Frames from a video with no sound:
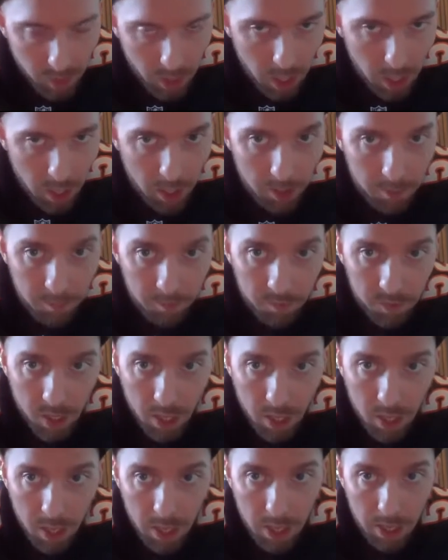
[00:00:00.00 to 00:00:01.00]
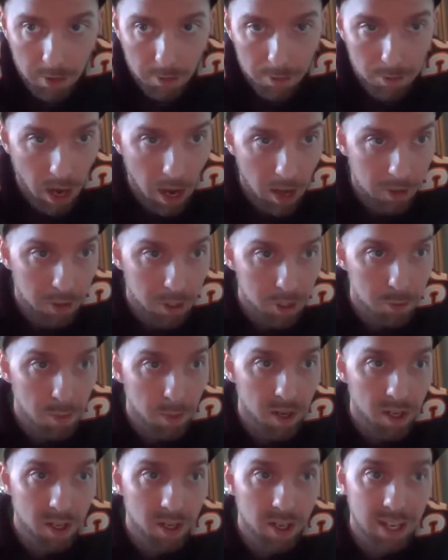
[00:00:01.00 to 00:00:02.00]
If
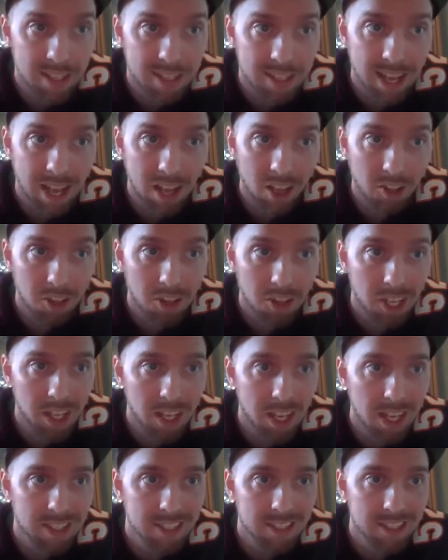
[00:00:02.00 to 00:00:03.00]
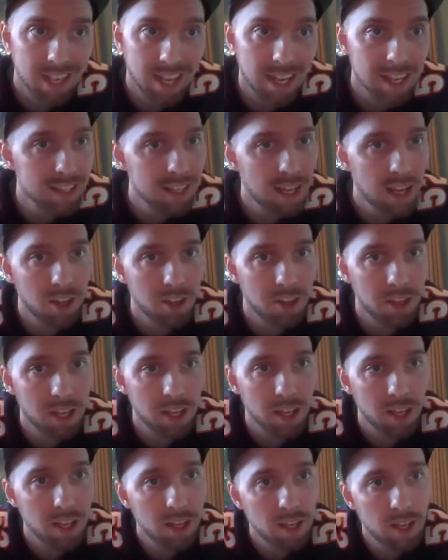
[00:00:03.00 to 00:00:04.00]
Roethlisberger is healthy and stays
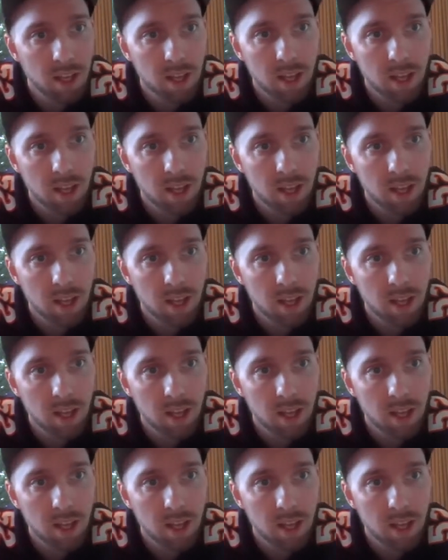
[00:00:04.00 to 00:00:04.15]
healthy,